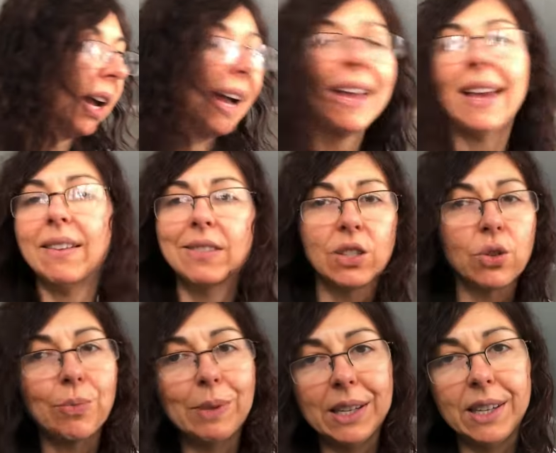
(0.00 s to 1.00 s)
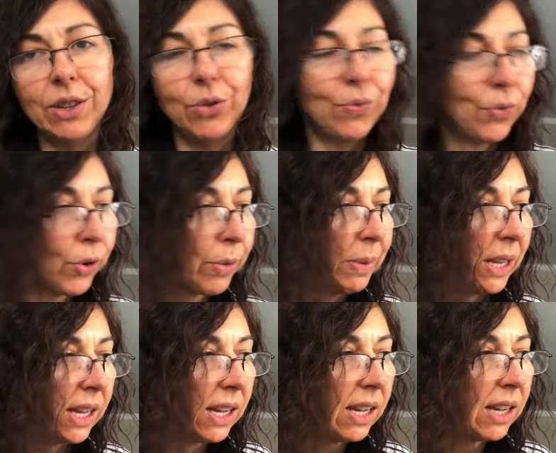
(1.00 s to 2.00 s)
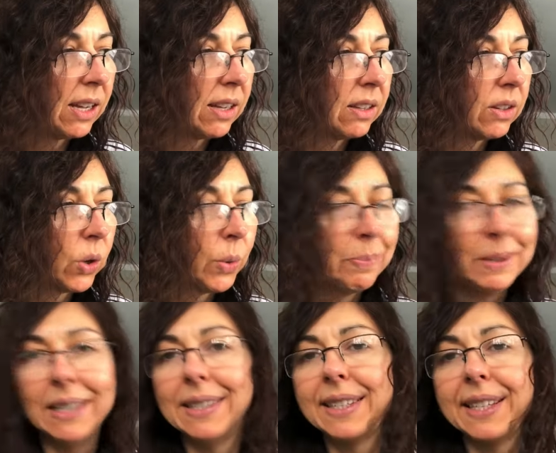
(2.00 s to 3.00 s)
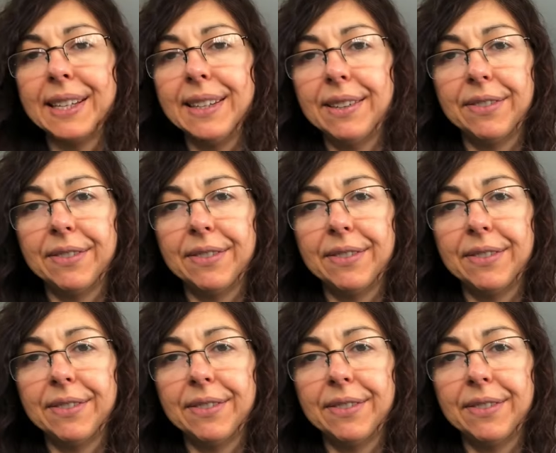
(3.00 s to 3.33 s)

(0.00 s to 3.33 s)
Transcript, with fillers: I have so many Euphorbia obesa,